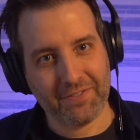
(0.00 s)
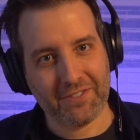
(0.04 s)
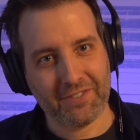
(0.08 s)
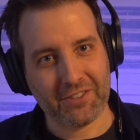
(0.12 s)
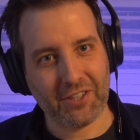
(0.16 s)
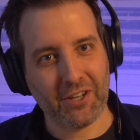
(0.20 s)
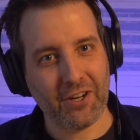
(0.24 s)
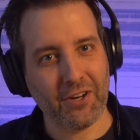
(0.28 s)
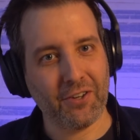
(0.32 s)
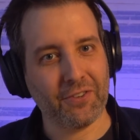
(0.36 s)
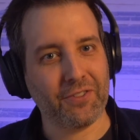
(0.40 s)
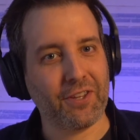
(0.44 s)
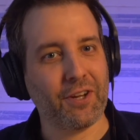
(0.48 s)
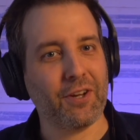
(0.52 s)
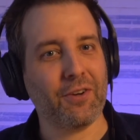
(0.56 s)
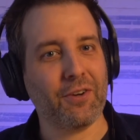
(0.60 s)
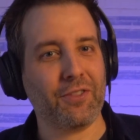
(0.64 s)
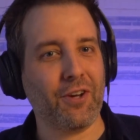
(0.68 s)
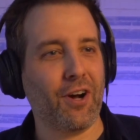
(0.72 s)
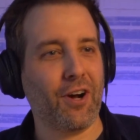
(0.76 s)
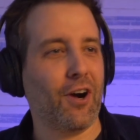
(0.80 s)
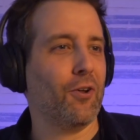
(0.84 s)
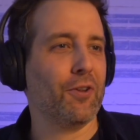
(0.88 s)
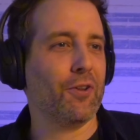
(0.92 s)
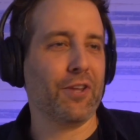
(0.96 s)
So
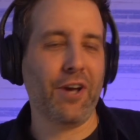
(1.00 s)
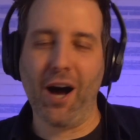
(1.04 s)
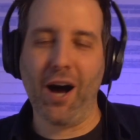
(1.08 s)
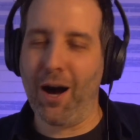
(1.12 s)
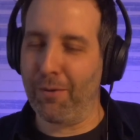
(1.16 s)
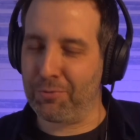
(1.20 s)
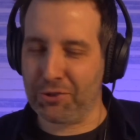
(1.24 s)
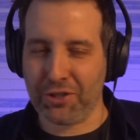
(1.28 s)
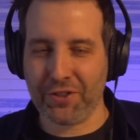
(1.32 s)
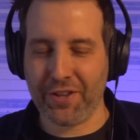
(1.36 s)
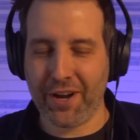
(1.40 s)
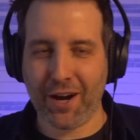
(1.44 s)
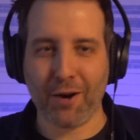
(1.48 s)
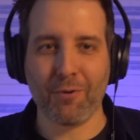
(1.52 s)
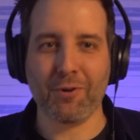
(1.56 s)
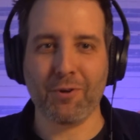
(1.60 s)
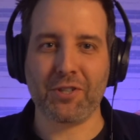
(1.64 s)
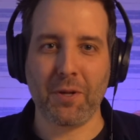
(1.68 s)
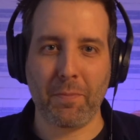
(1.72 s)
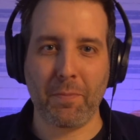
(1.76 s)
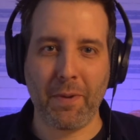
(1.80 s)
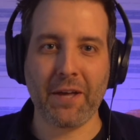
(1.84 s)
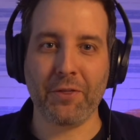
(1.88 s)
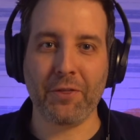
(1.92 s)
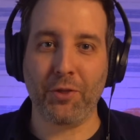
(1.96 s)
the only option there was
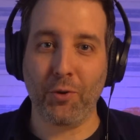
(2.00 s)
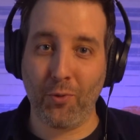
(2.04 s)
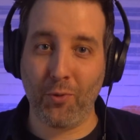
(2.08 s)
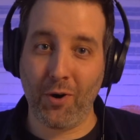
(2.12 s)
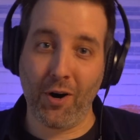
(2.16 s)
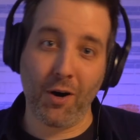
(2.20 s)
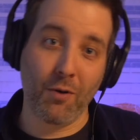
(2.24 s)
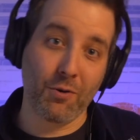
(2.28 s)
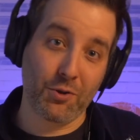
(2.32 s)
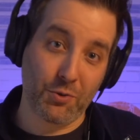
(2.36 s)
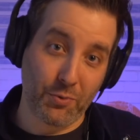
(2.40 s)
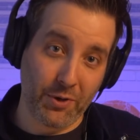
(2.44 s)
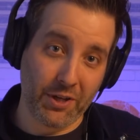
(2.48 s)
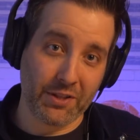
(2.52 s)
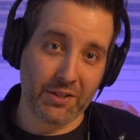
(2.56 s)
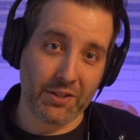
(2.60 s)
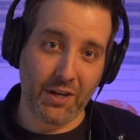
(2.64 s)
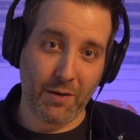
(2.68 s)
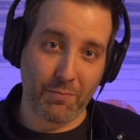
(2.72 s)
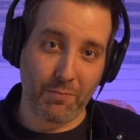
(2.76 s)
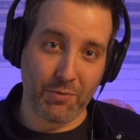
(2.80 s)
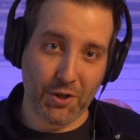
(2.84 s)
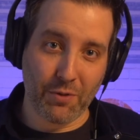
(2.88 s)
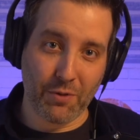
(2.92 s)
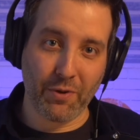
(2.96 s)
to paint the wall, which we ended
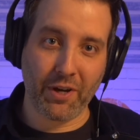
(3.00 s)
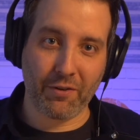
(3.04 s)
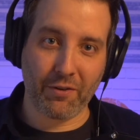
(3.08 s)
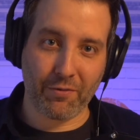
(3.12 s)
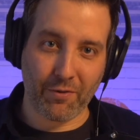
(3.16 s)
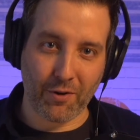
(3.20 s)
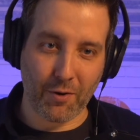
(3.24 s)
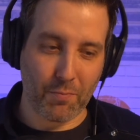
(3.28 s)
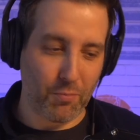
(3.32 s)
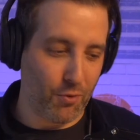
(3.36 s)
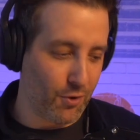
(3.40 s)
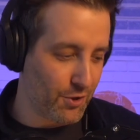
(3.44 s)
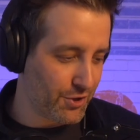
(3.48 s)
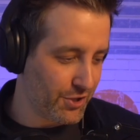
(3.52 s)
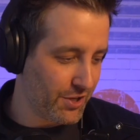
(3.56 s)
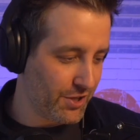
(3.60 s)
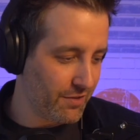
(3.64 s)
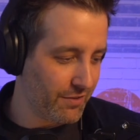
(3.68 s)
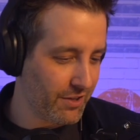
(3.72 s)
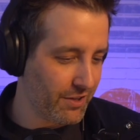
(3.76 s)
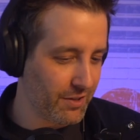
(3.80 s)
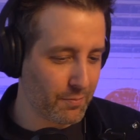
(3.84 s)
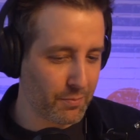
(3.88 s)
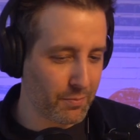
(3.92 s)
up doing for a portion of it.